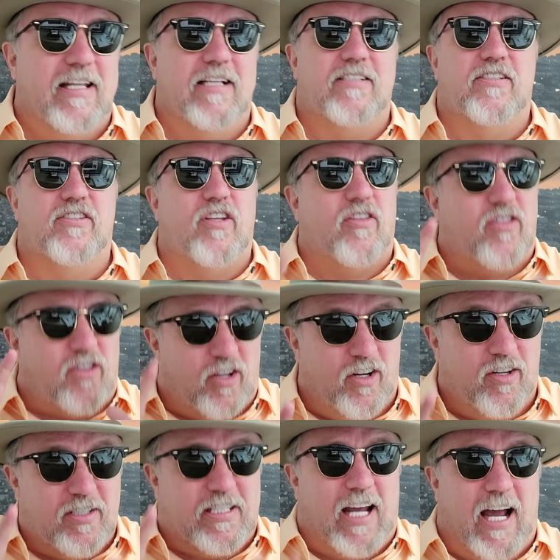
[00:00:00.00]
This is the
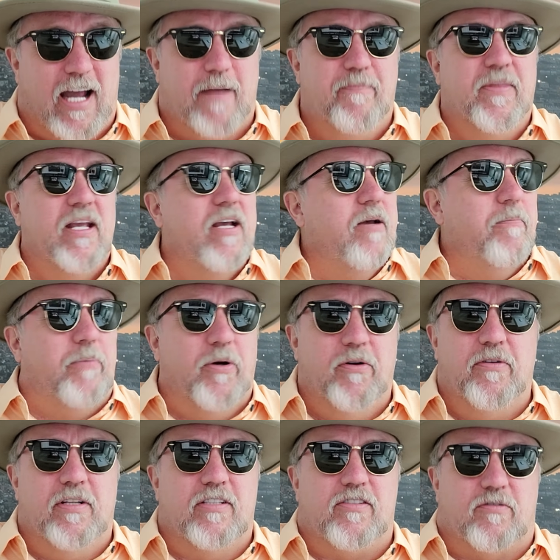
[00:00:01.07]
third time
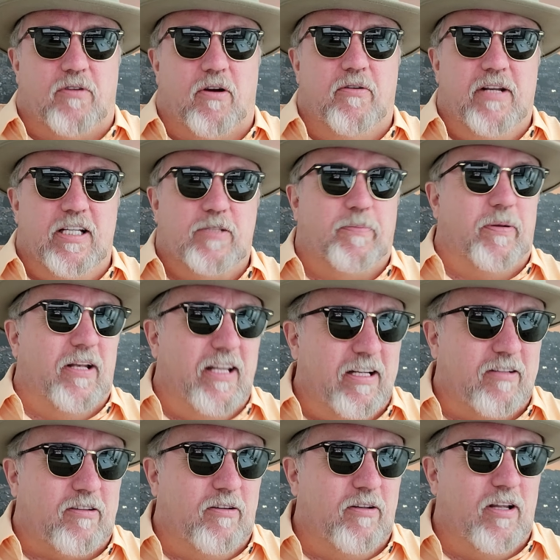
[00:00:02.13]
Putin has thrown his
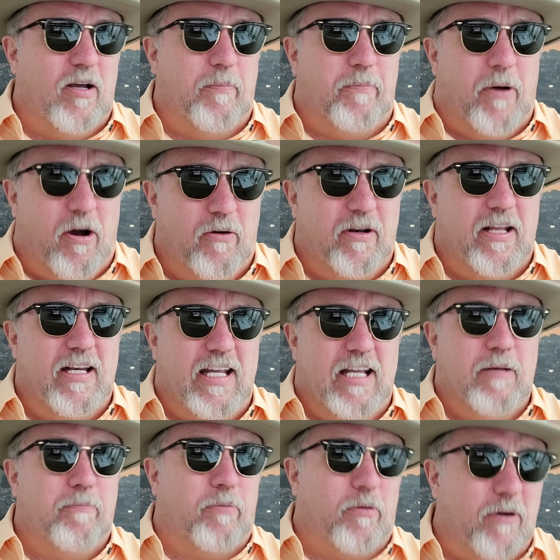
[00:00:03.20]
political opponent
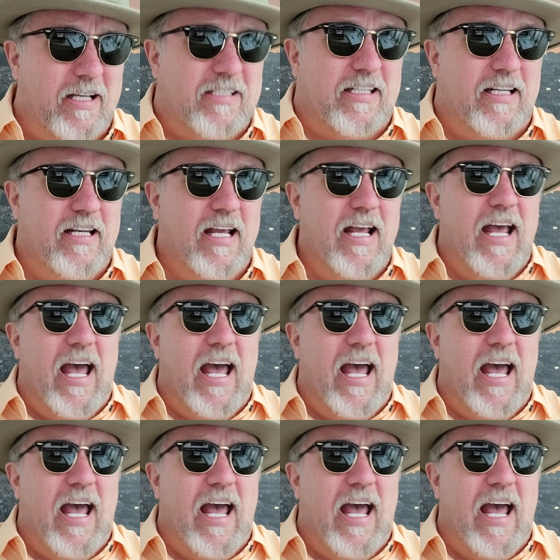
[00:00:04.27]
in prison